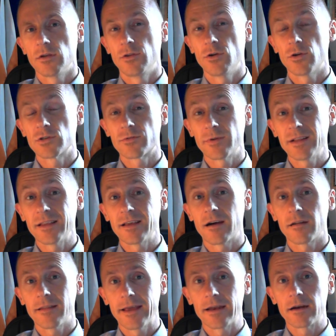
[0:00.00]
those really
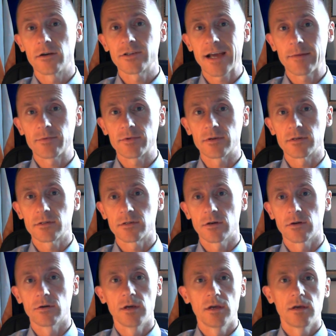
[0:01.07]
are later chapters.
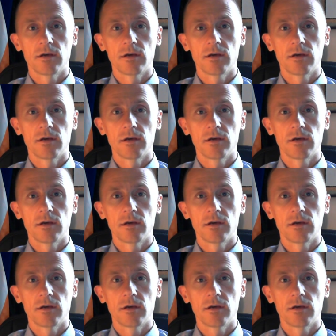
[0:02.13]
So